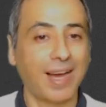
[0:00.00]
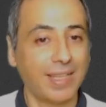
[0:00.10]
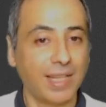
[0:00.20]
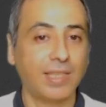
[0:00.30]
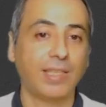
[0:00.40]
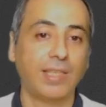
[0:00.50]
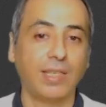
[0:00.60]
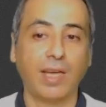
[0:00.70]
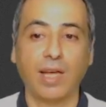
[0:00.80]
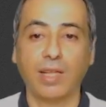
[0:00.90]

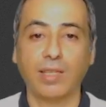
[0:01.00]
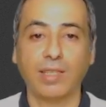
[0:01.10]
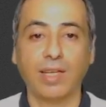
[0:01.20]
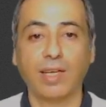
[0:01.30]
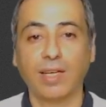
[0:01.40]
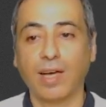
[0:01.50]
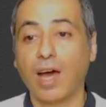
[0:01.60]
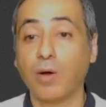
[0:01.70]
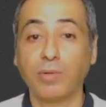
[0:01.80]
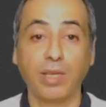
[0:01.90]
identity and
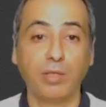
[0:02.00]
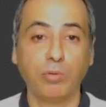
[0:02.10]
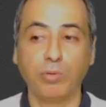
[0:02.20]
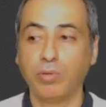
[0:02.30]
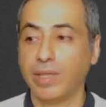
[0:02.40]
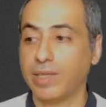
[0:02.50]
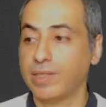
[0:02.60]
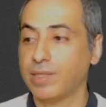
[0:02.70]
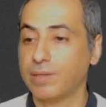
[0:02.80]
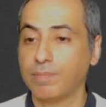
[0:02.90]
how they do
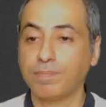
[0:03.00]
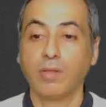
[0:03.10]
things.